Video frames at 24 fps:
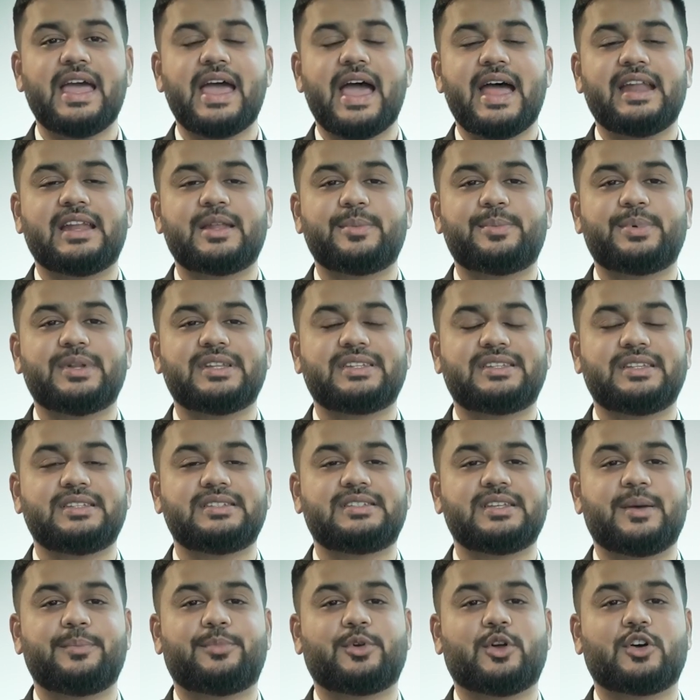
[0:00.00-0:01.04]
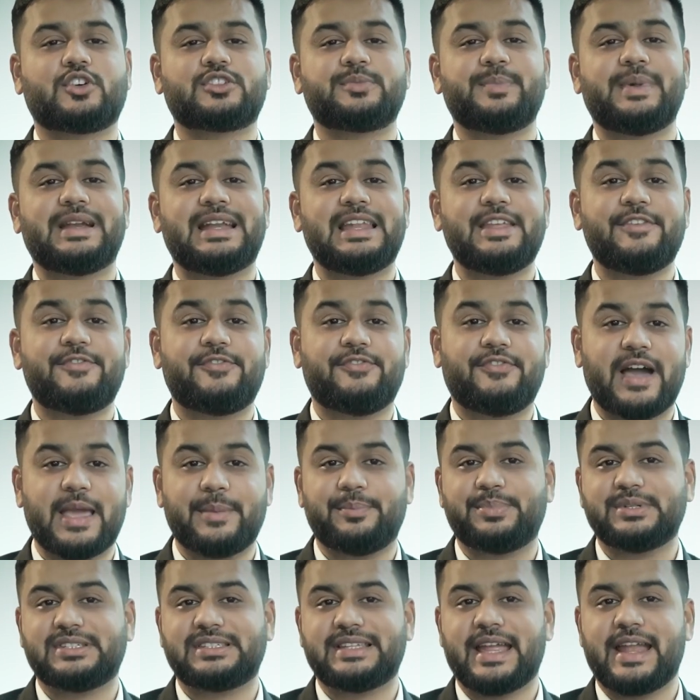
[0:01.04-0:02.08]
and represents approximately
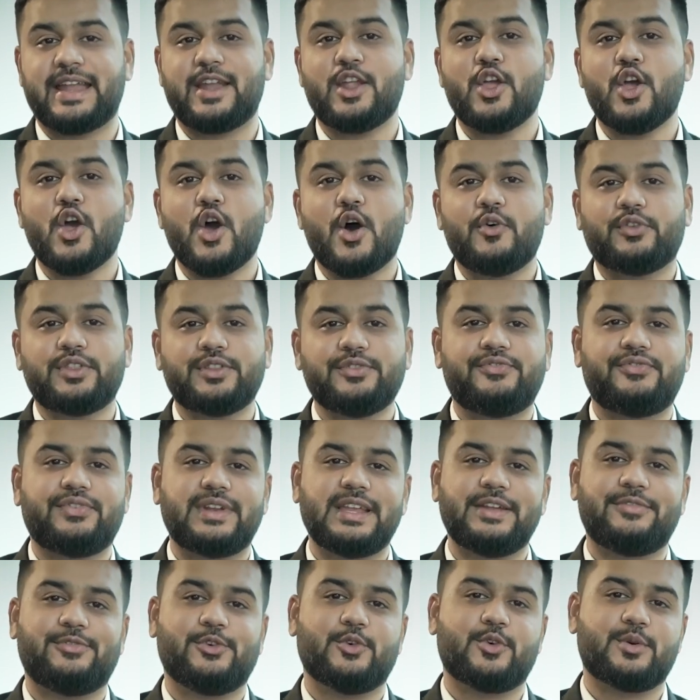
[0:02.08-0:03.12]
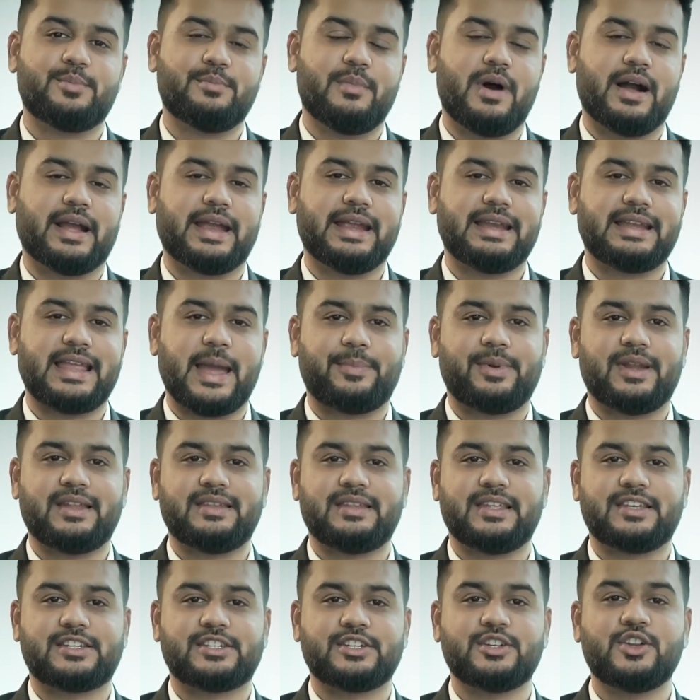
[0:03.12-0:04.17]
5% of the free float market
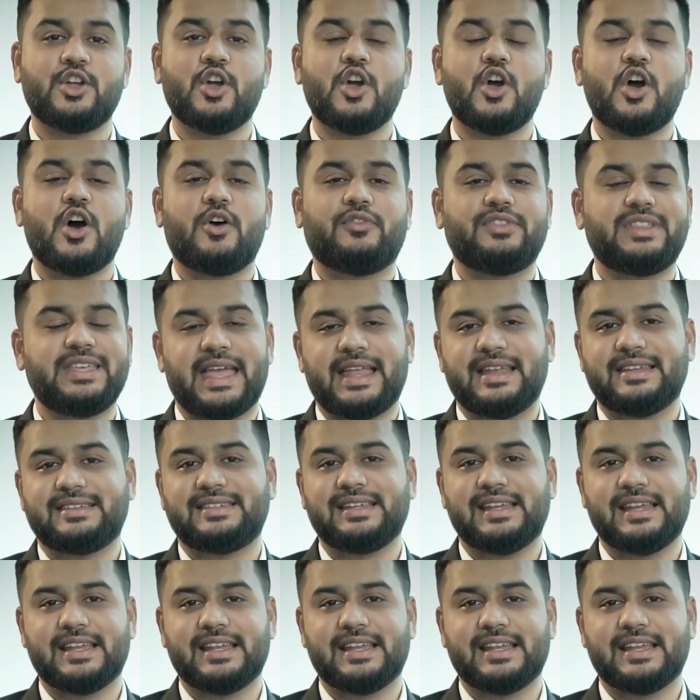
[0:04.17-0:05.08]
capitalization of the NSE